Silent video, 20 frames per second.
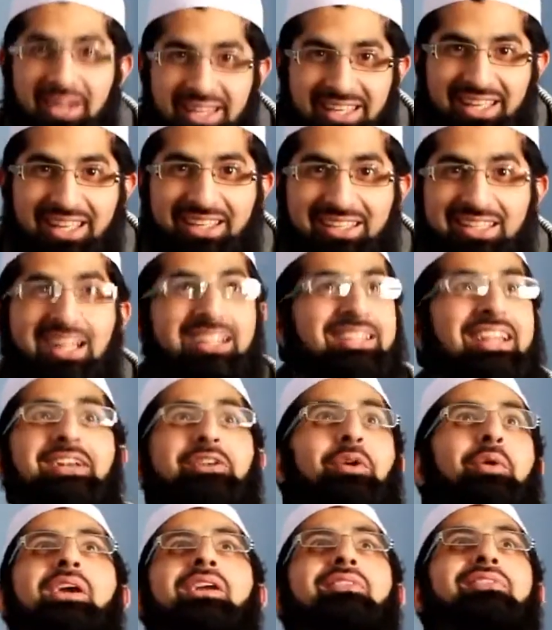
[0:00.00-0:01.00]
they're praying,
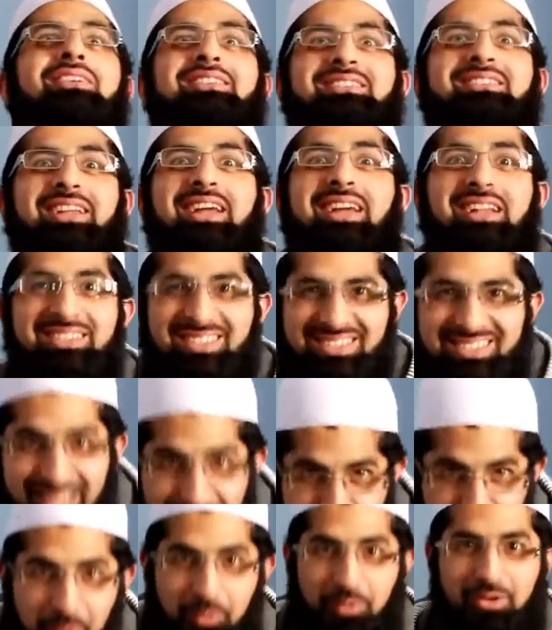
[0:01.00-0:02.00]
they don't even stand
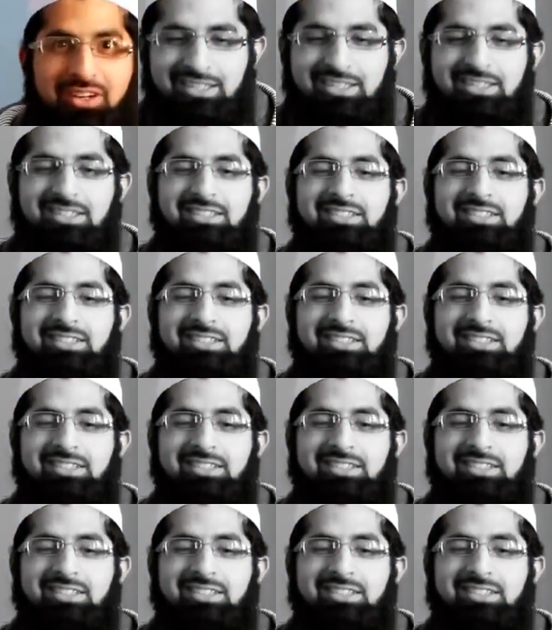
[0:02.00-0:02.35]
still.